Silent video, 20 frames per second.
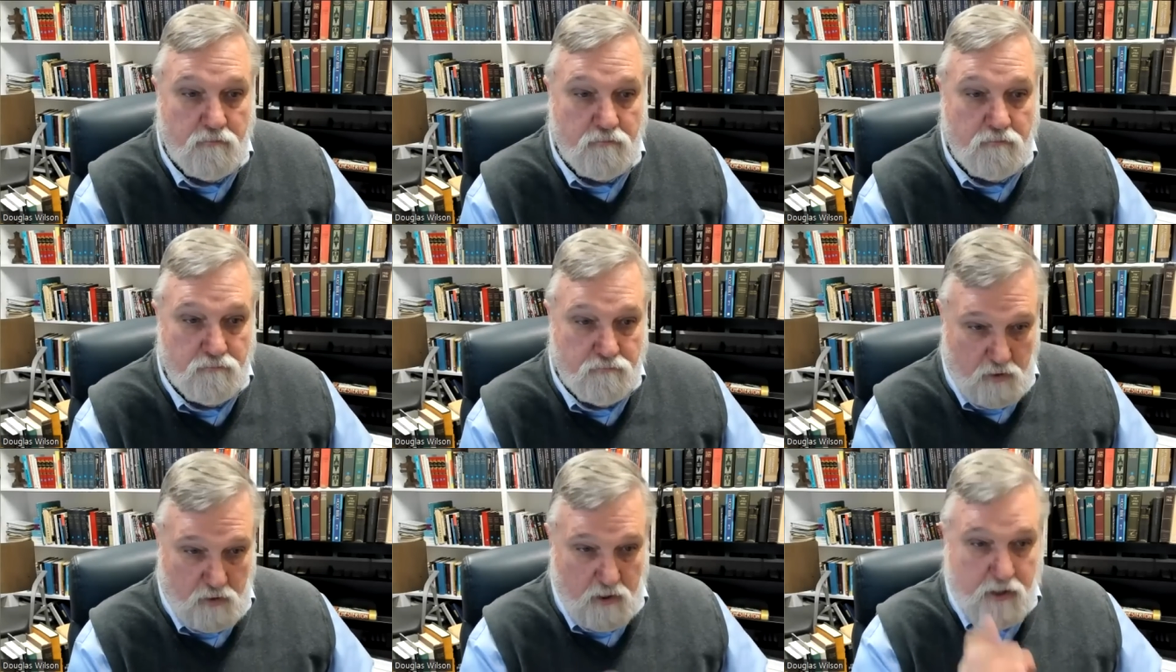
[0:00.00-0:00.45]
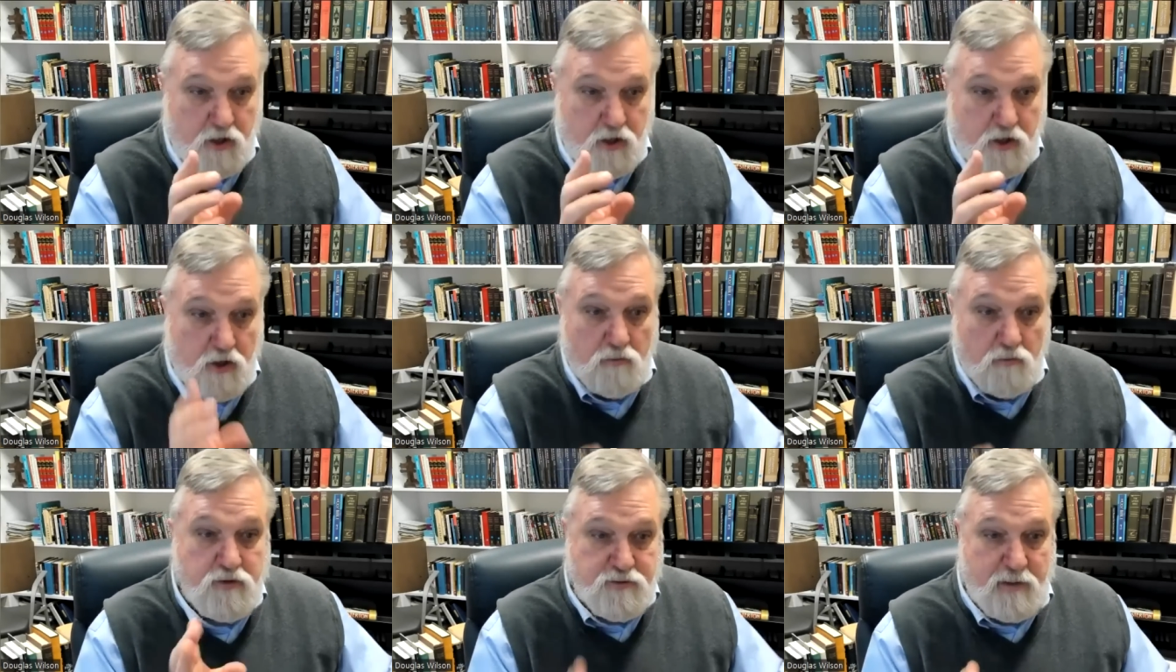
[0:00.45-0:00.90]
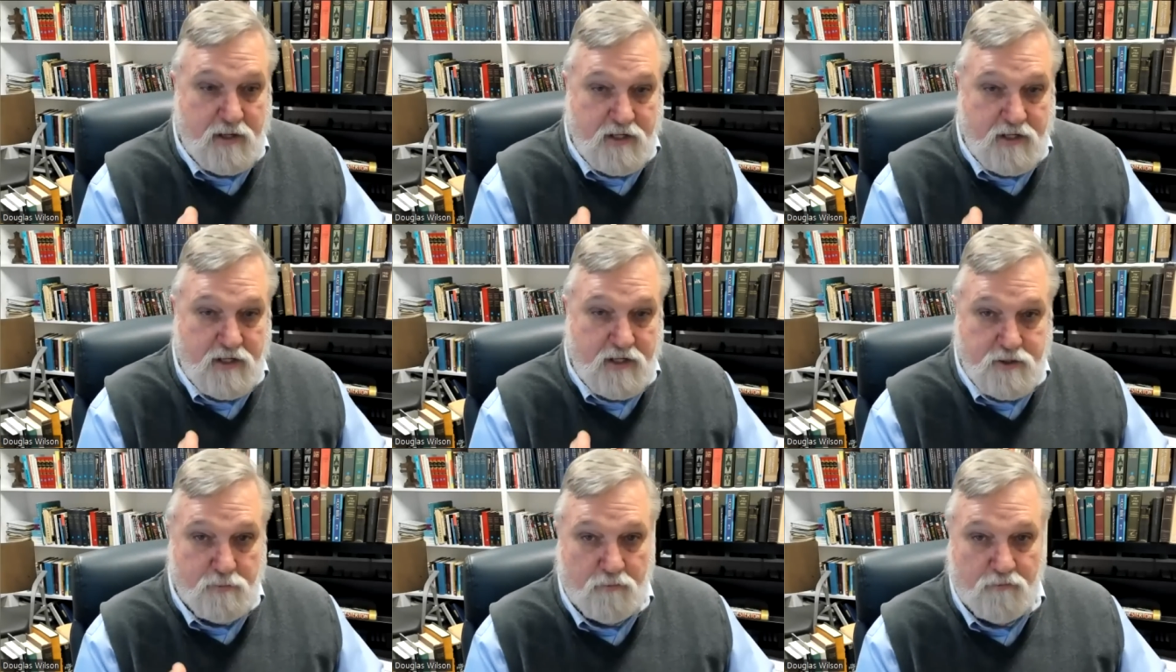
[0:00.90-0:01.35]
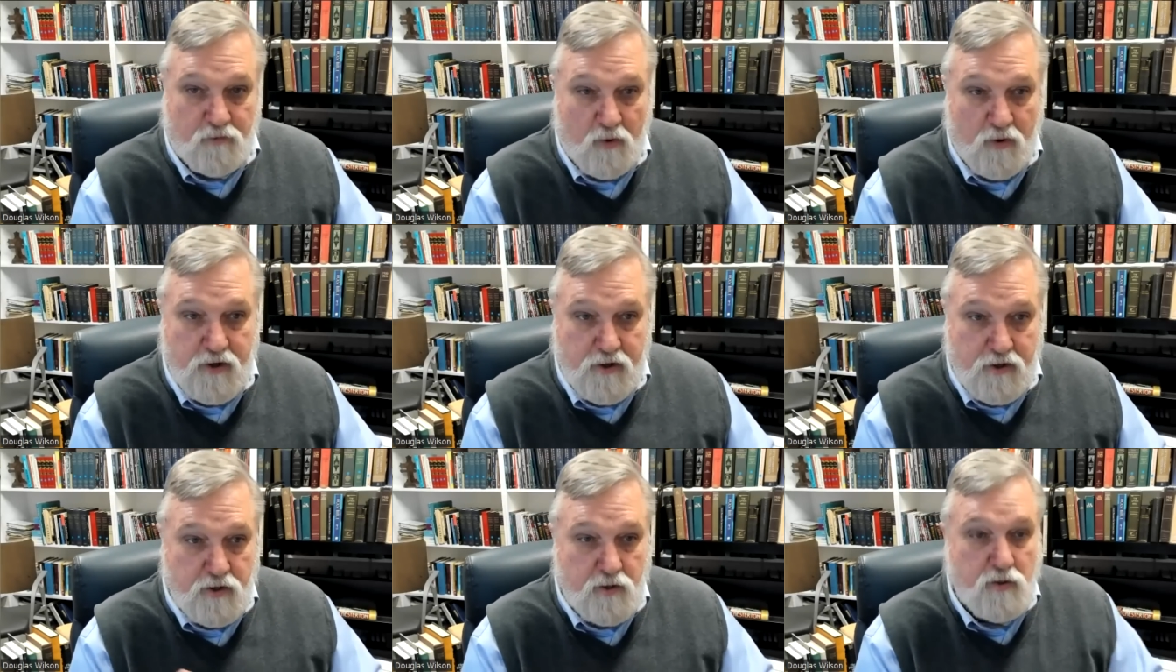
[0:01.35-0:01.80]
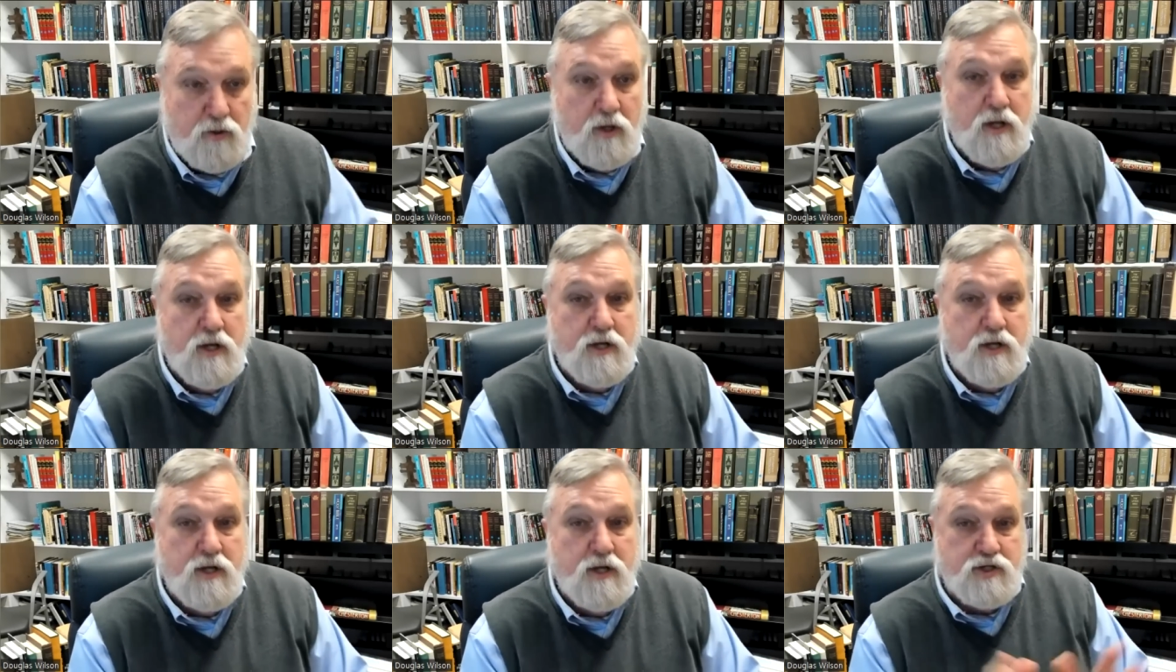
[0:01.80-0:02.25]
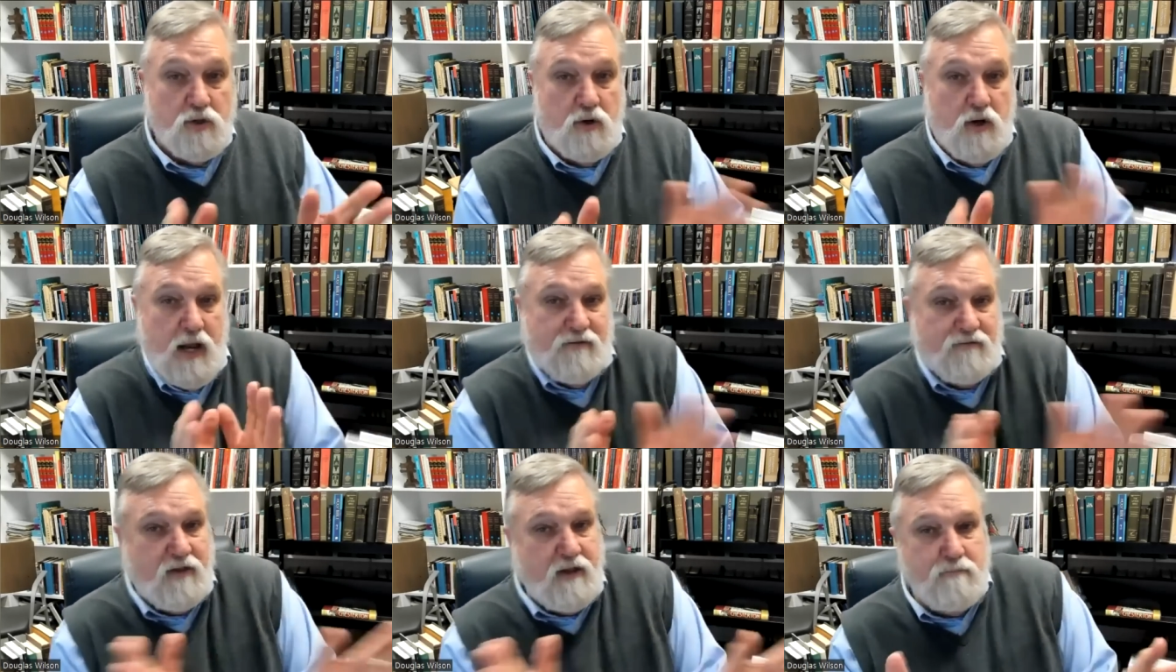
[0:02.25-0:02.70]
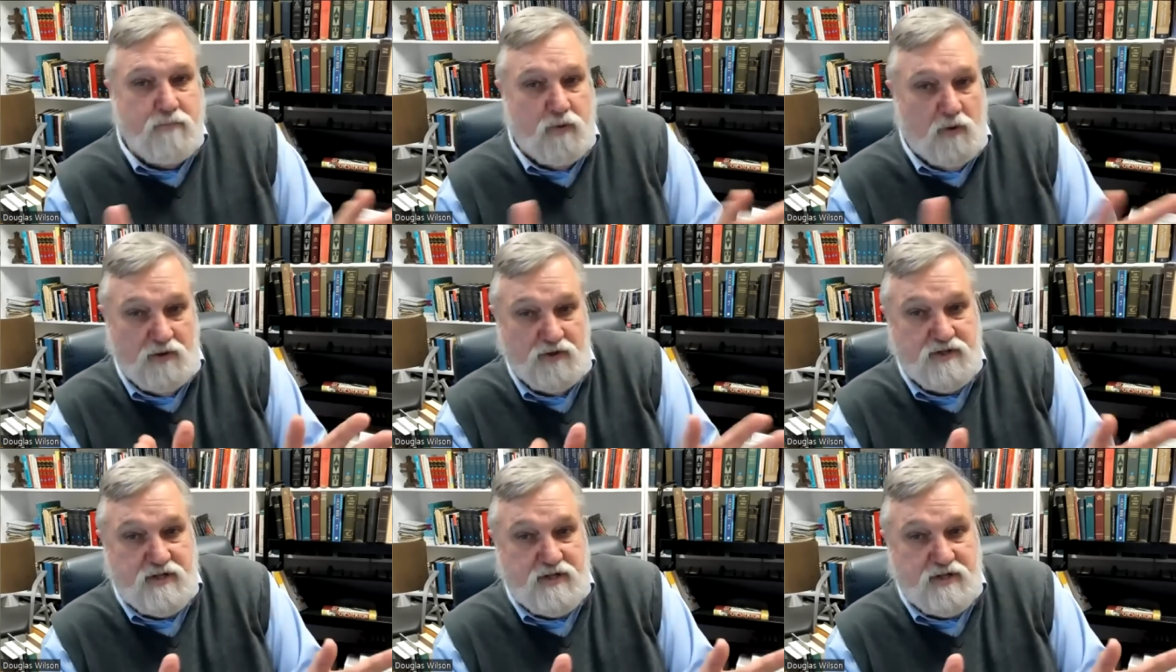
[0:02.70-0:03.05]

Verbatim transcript: All right, you're responsible for what you do. So everything boils